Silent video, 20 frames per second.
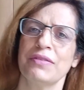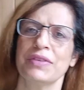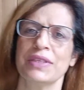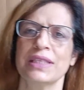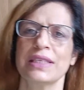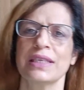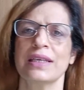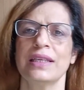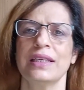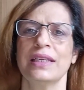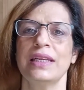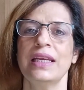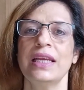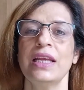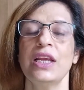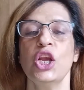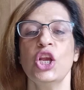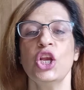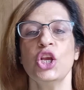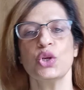physically
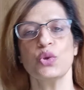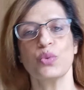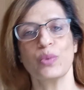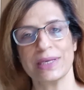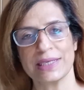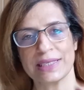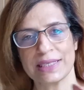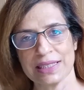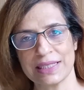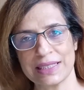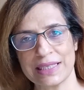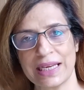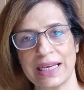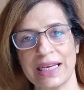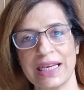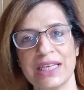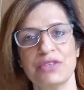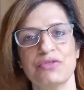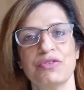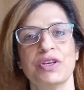to a
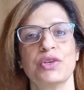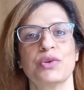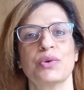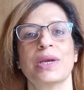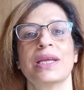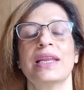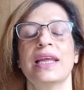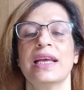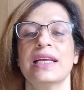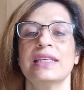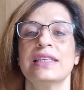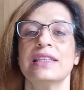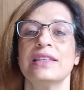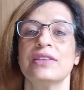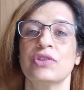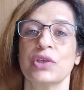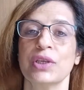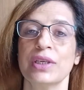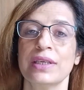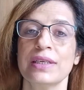state where you can handle
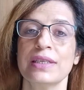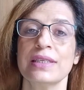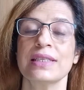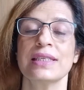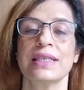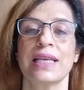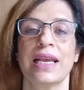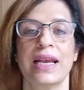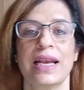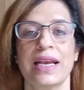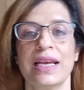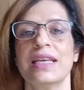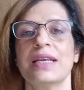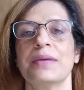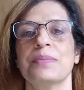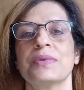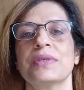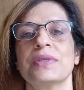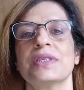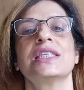triggers and
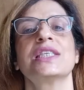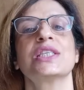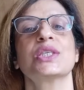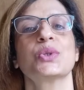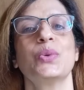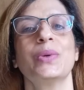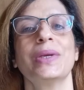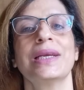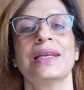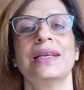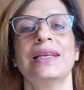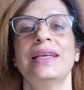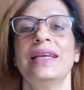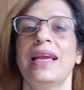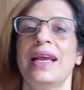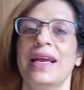upsets quickly